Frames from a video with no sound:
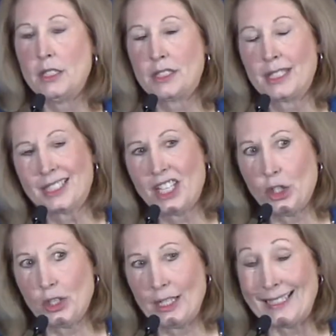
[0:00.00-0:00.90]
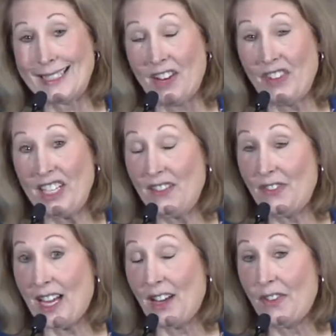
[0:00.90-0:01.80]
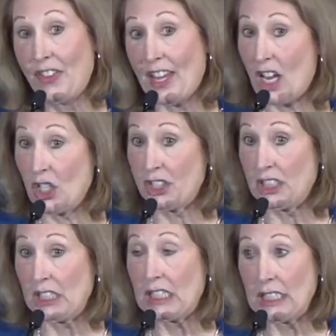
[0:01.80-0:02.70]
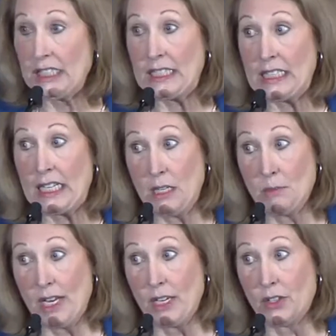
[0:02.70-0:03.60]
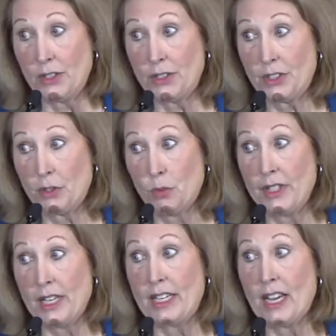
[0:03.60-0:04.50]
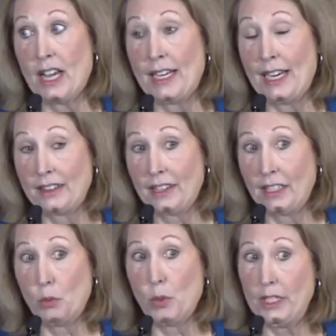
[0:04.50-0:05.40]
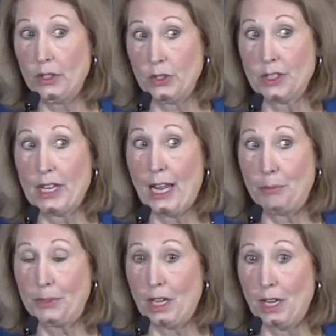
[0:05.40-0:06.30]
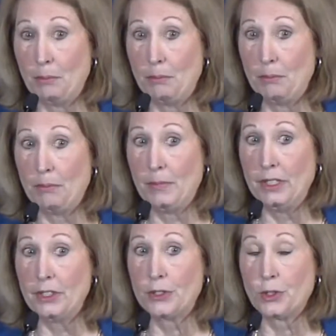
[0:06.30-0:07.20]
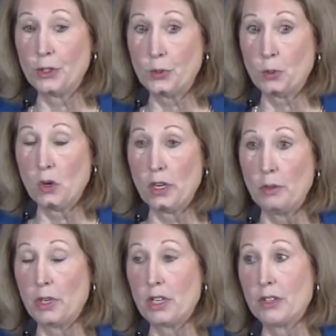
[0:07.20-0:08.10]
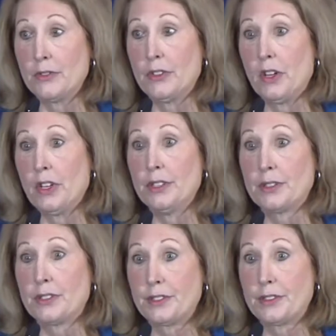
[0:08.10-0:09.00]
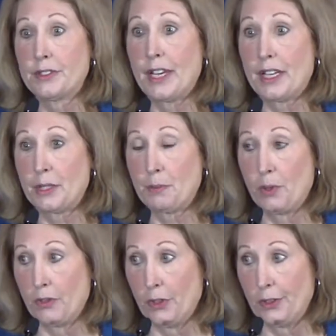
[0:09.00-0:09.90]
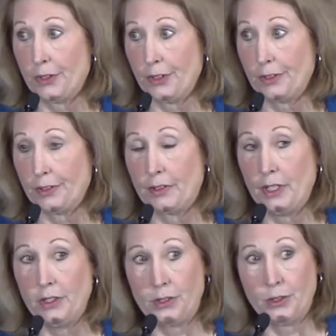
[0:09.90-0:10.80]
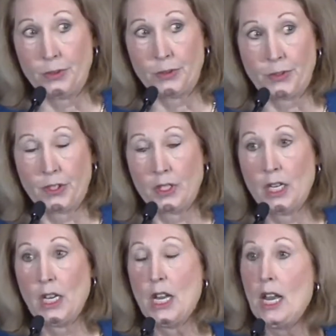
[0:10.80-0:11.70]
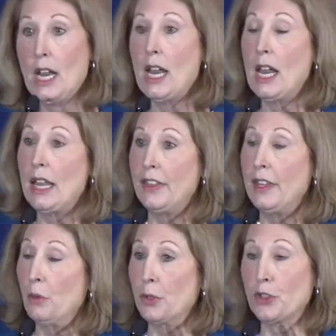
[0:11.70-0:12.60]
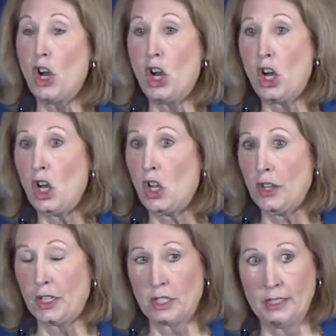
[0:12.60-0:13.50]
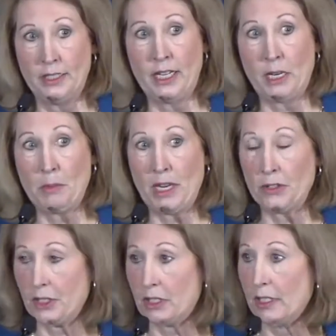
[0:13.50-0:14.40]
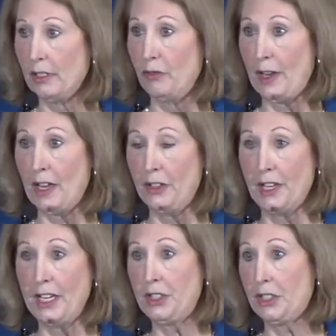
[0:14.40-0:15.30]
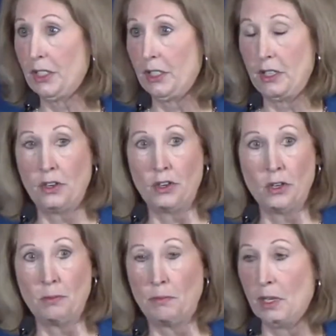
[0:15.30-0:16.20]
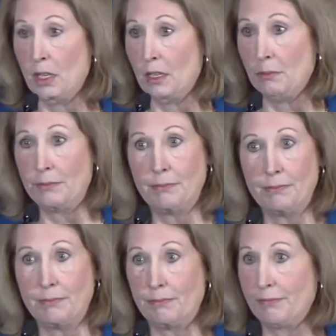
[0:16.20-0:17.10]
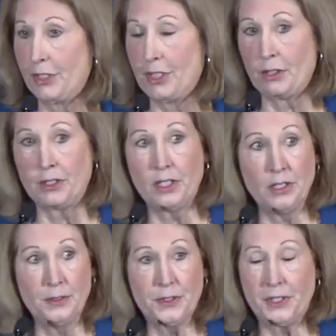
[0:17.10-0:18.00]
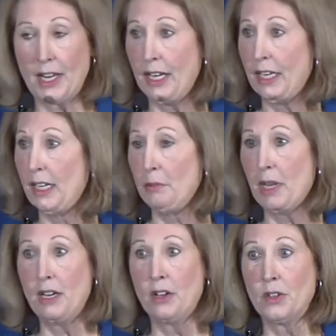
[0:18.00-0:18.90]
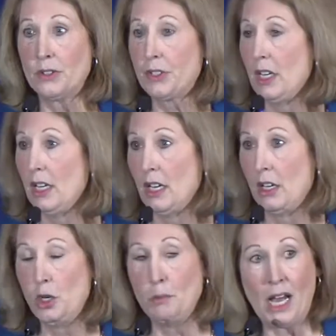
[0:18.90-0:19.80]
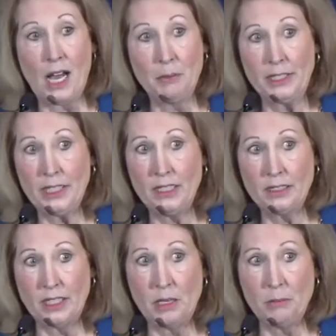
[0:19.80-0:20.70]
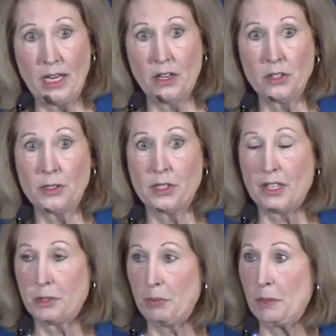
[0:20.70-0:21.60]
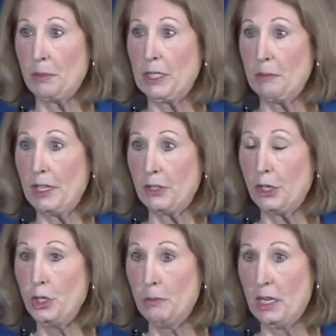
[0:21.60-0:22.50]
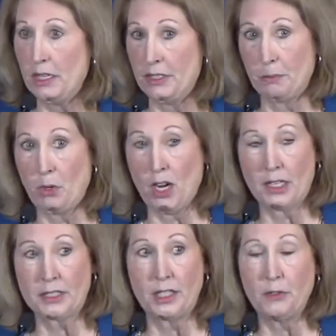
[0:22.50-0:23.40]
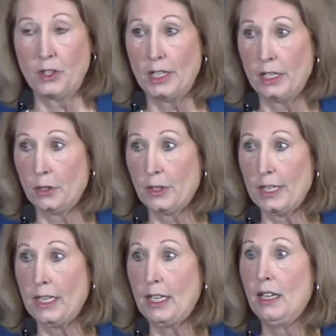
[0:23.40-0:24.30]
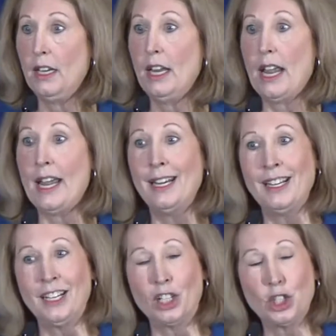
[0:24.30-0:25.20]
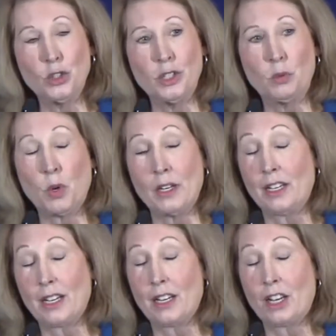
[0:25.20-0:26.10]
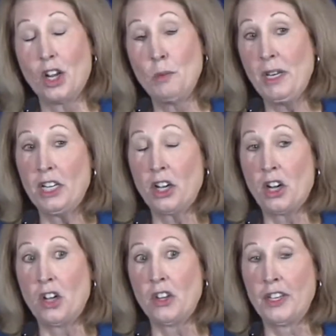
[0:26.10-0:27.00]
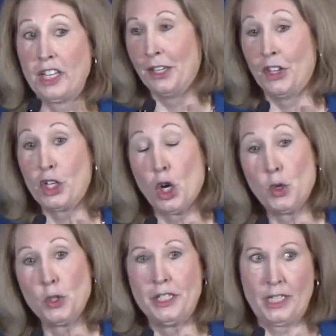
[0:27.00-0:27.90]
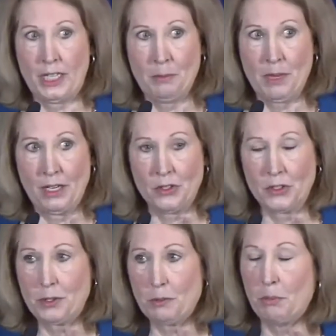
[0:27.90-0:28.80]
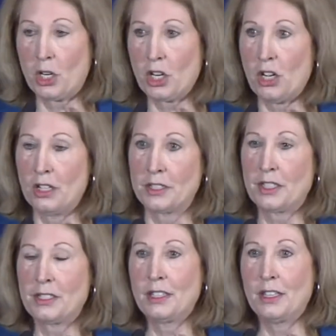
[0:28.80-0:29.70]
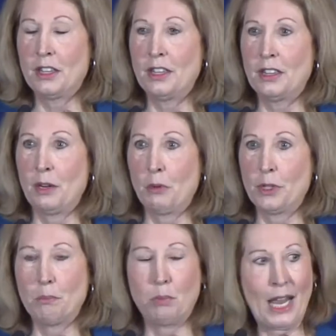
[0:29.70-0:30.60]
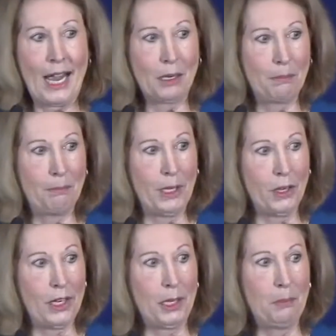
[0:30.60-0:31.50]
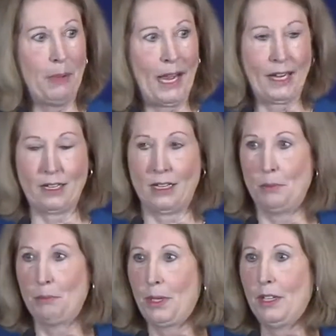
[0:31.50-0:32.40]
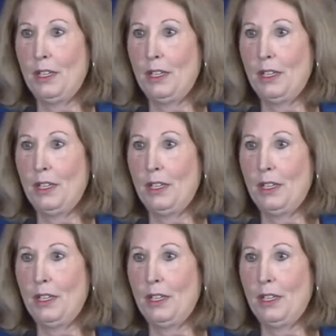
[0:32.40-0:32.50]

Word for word: 675,000 Clinton emails when they got Anthony Weiner's laptop in a search warrant because of all his sex perversion issues it was all the Clinton emails, the Clinton Foundation, her um, Secretary of State emails, Huma Abedin's emails. Lots of people emailed Huma as a proxy for Hillary, and it included what Comey called the, the golden emails because they were the BlackBerry backup